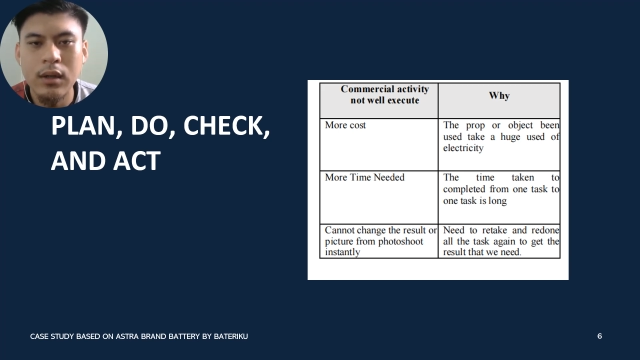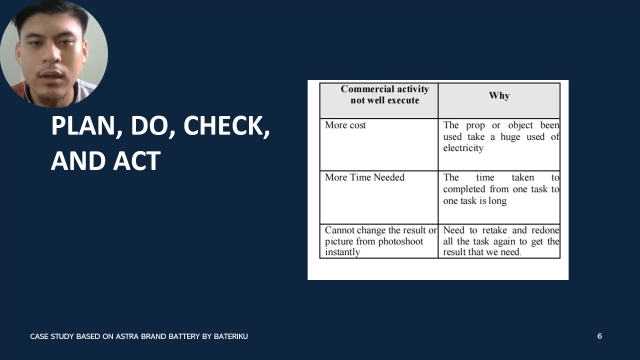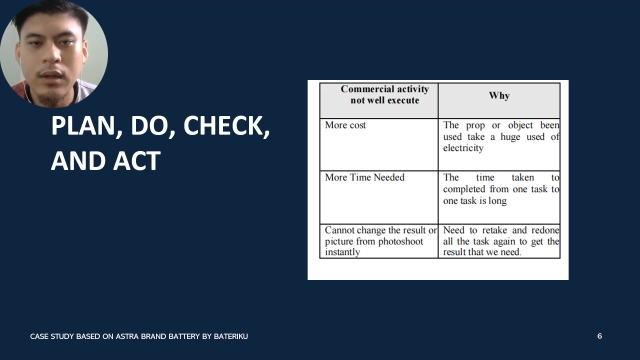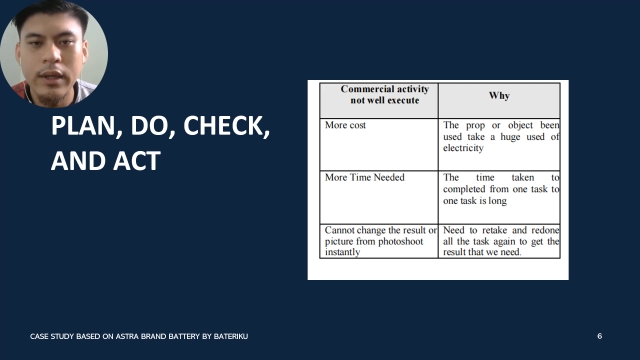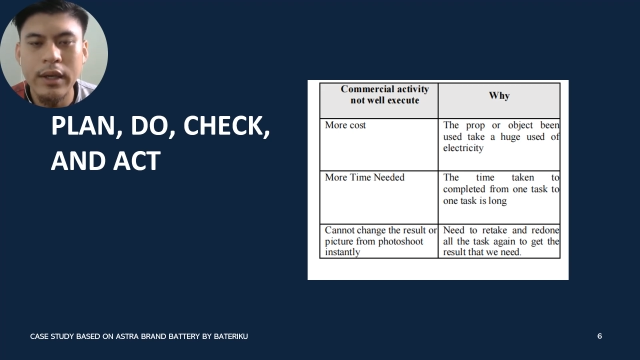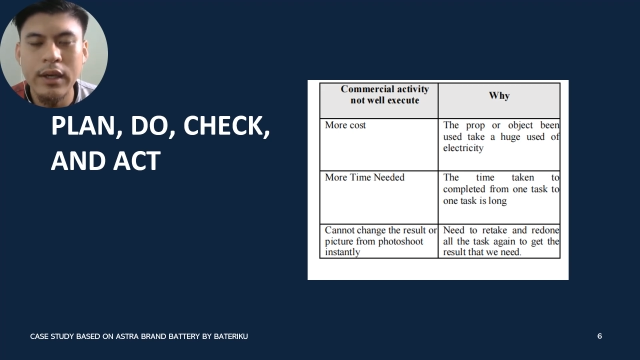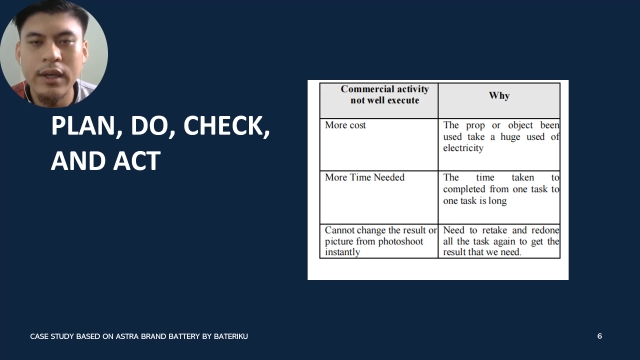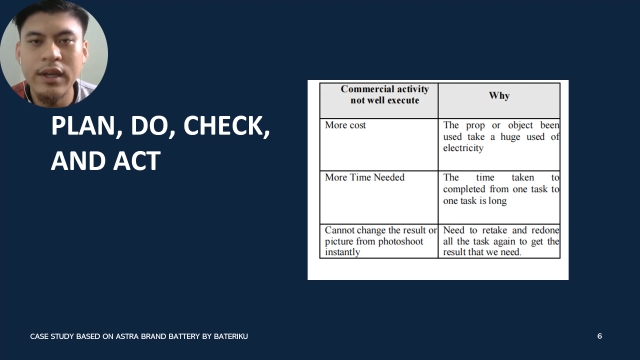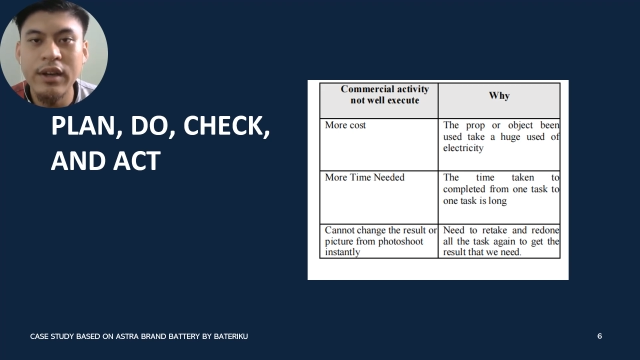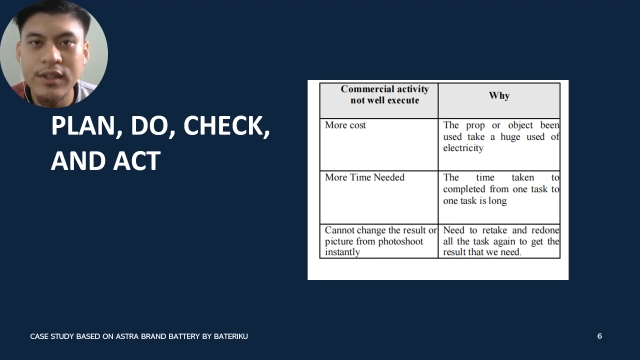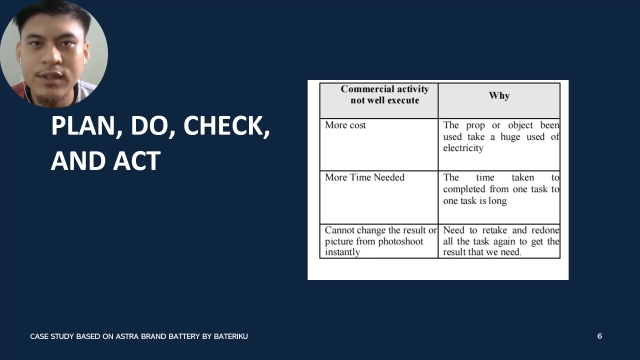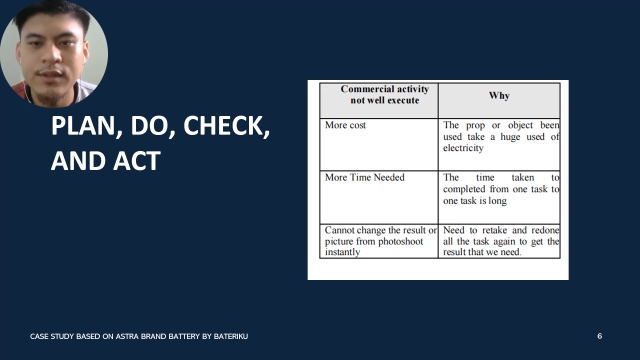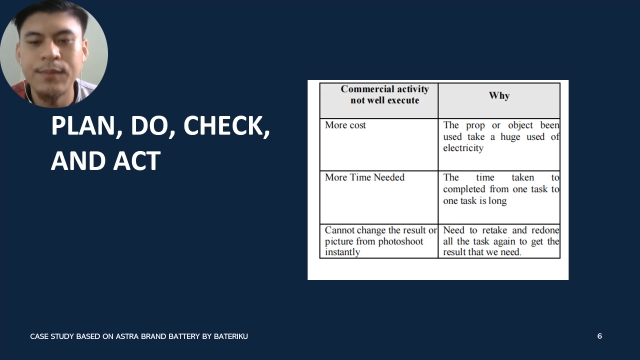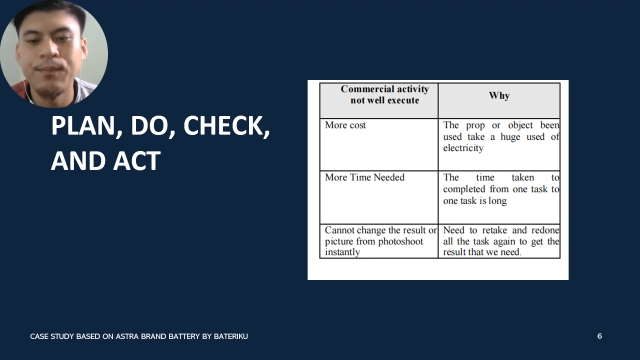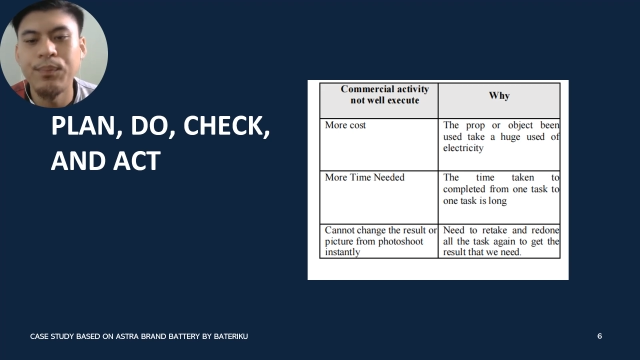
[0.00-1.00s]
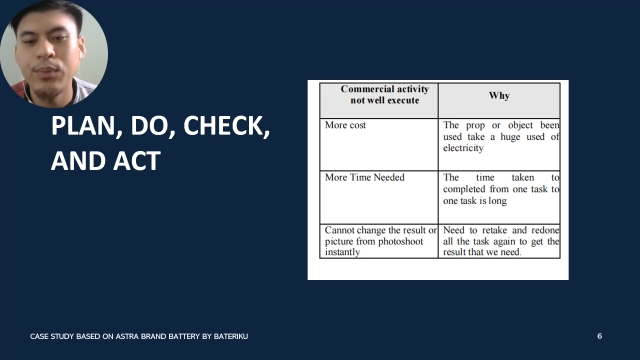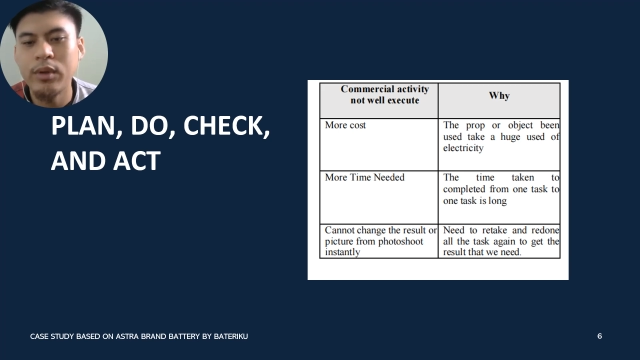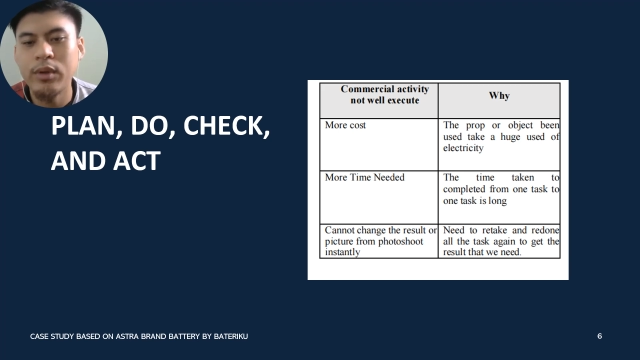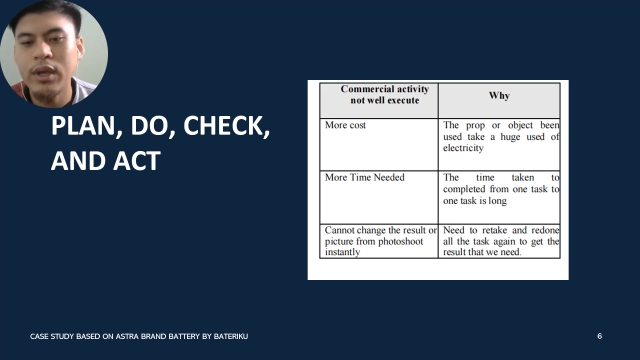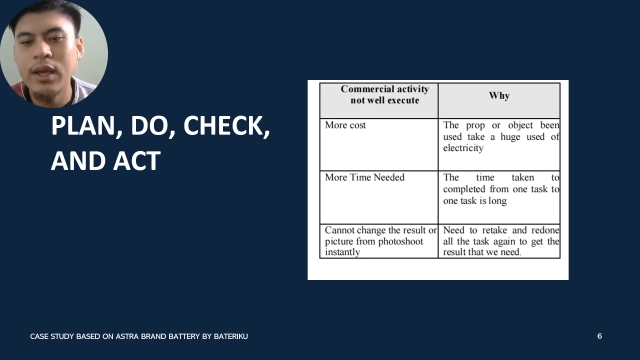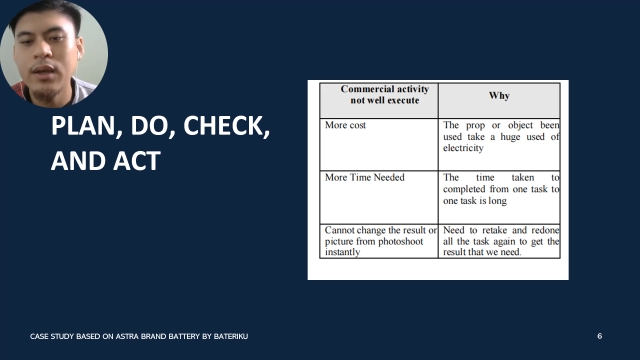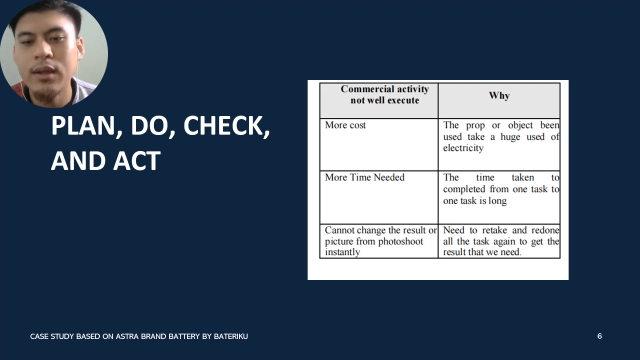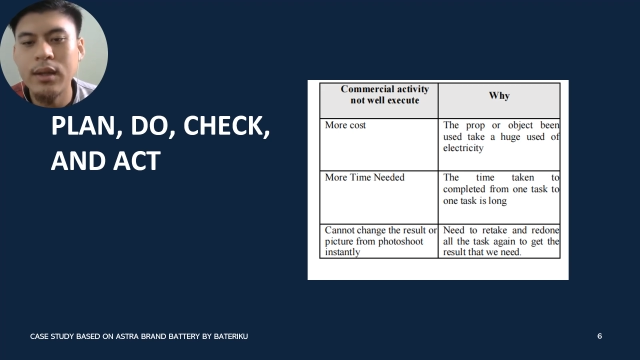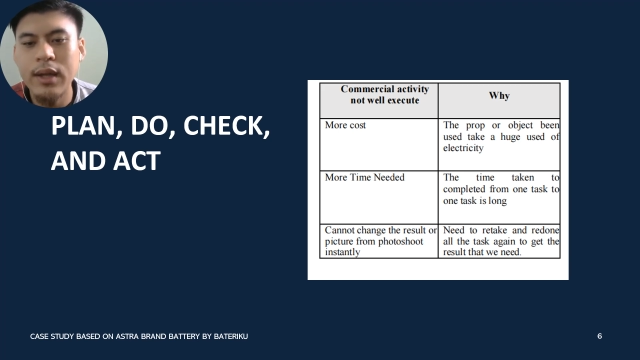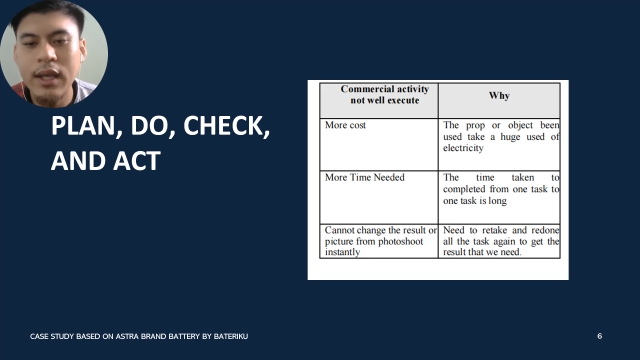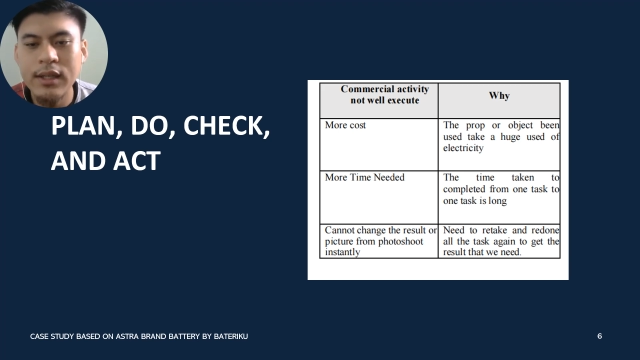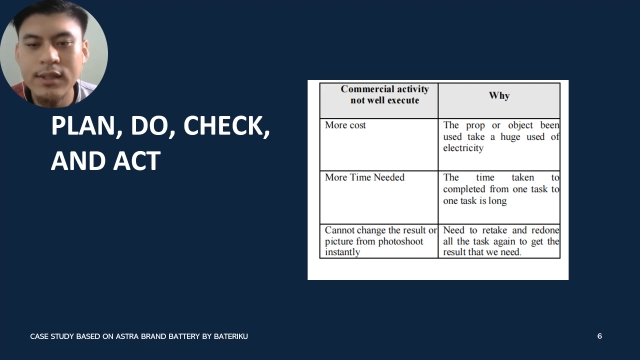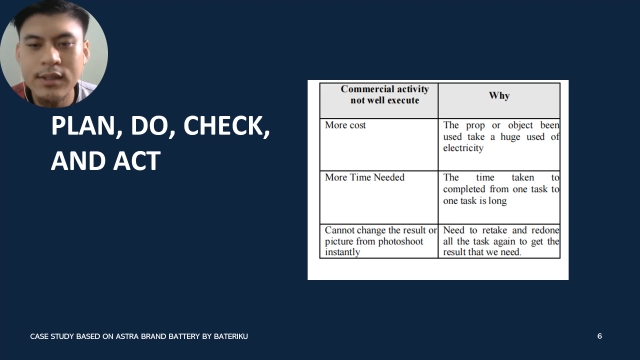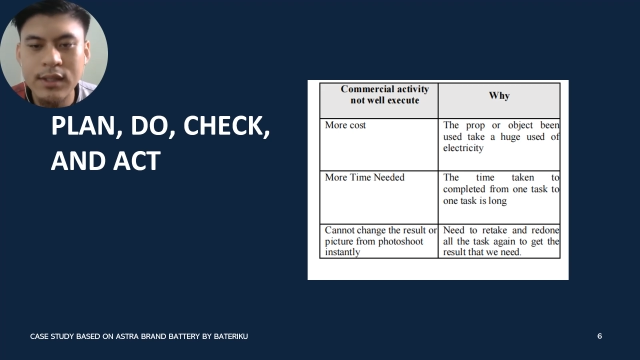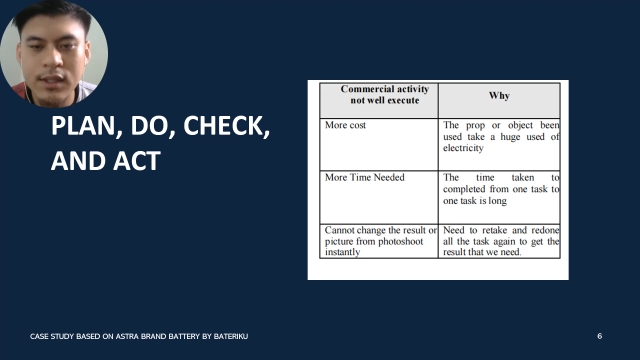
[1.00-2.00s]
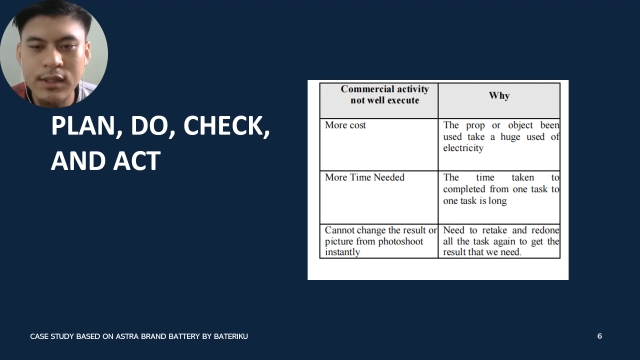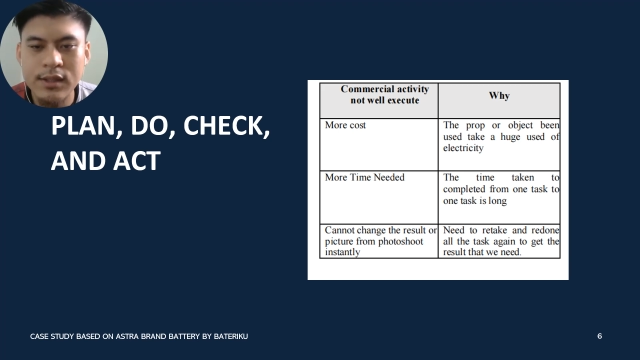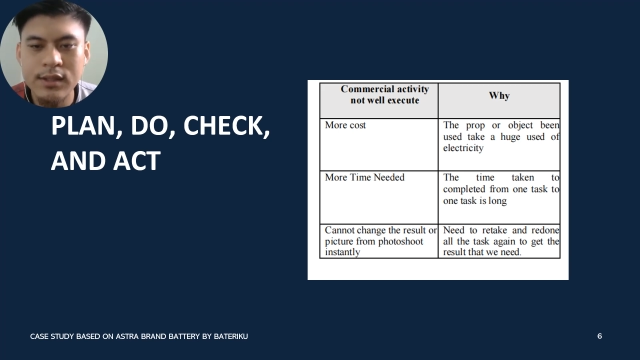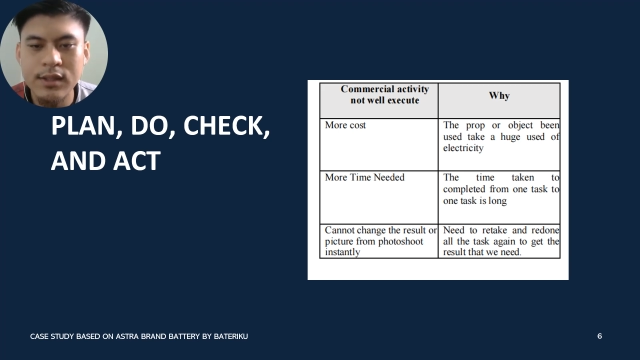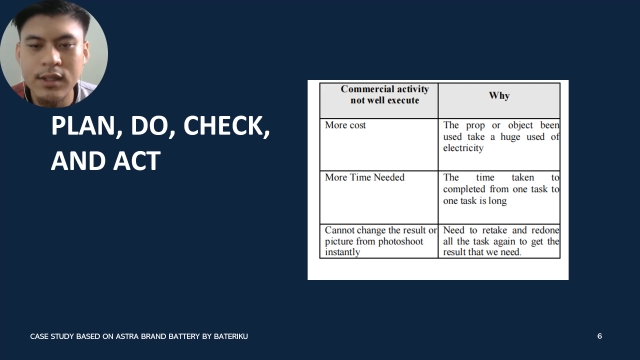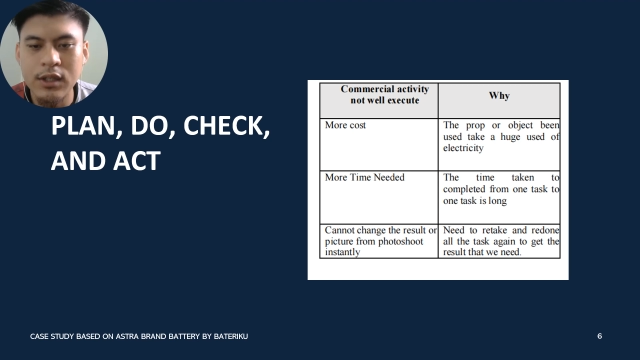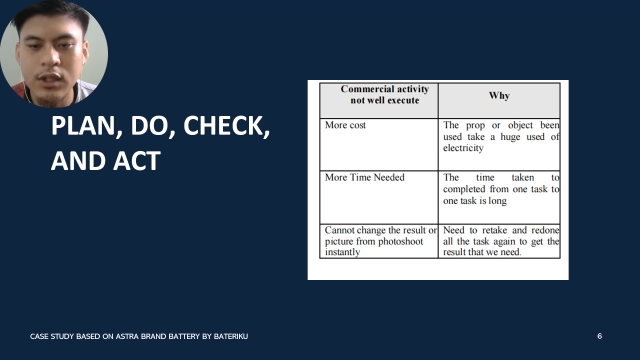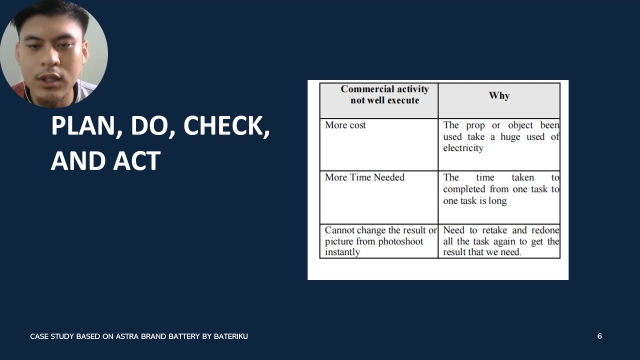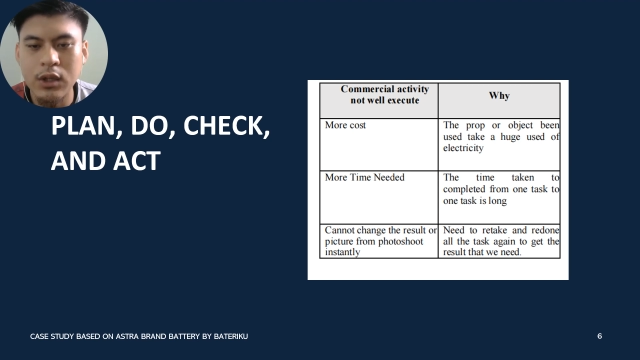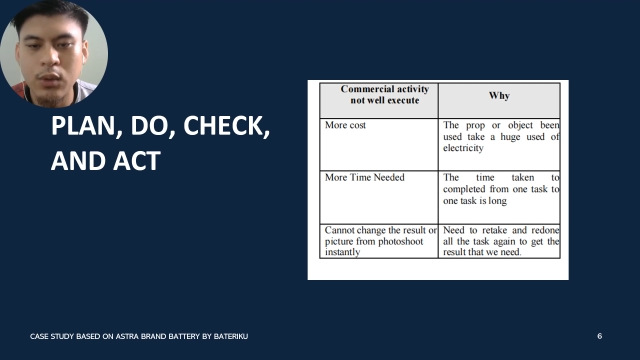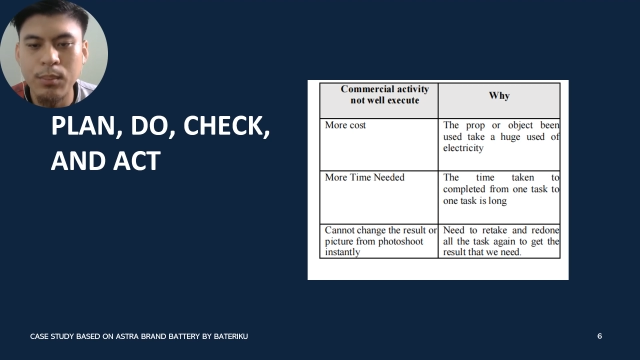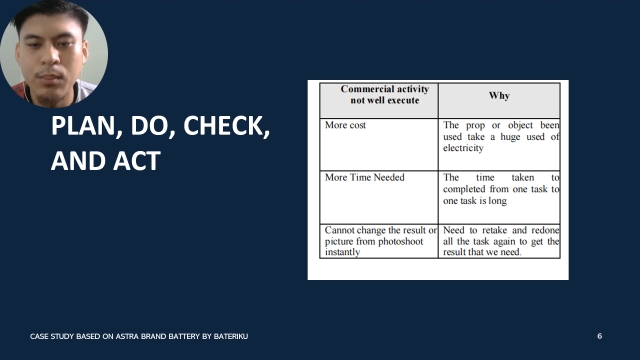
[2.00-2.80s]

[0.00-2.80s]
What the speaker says: increase. Okay, next is the